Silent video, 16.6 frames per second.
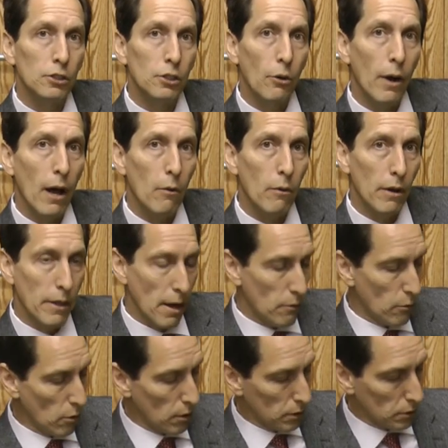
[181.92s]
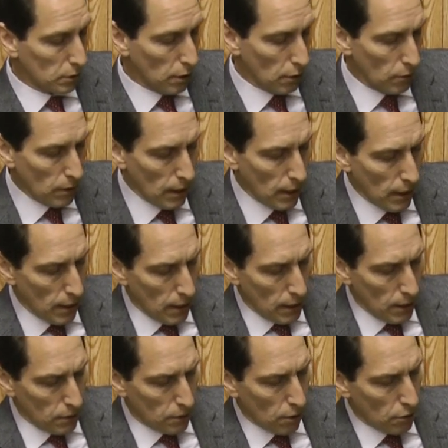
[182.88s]
to show how well that works. So
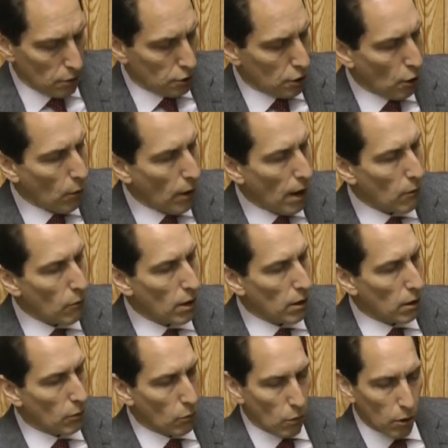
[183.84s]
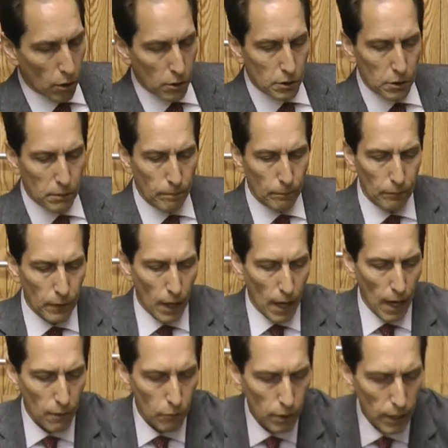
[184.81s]
to show how well it works,
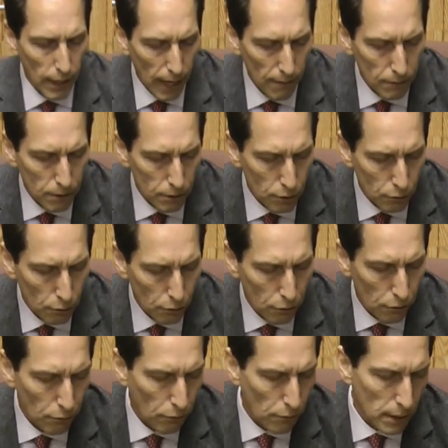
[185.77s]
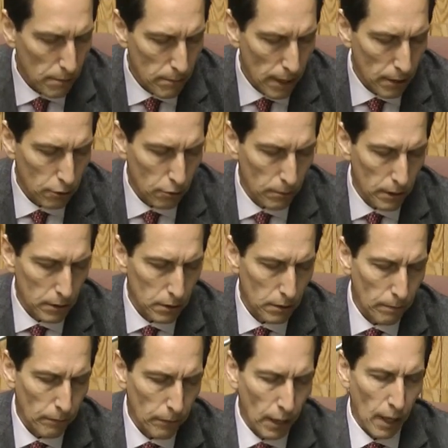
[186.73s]
I really have to do 3
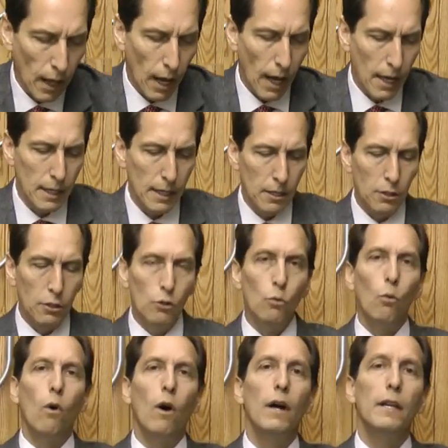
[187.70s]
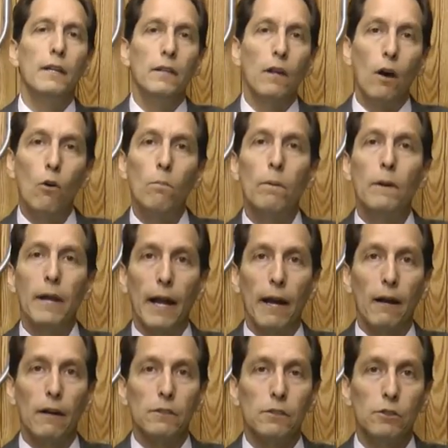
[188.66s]
measurements. I need to do 1 in the open
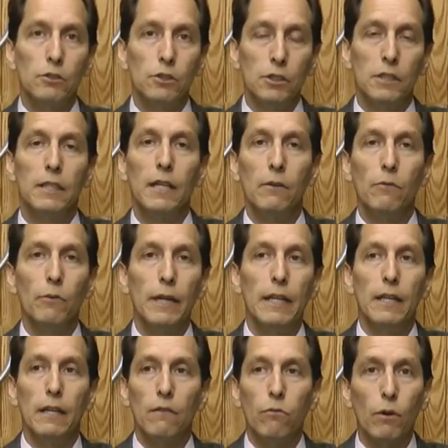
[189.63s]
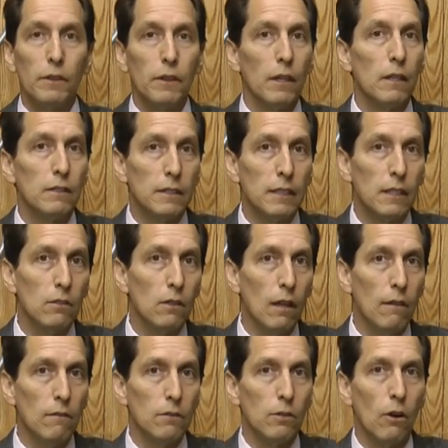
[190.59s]
air, so just to get a reading of what the signal
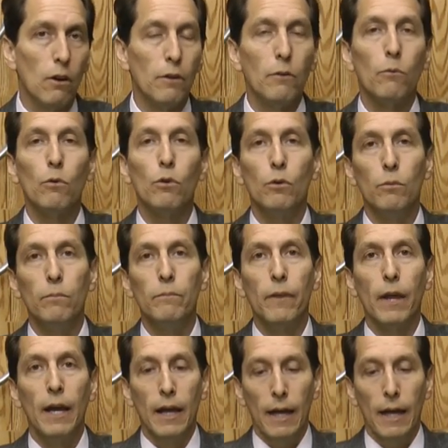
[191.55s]
levels are in the room.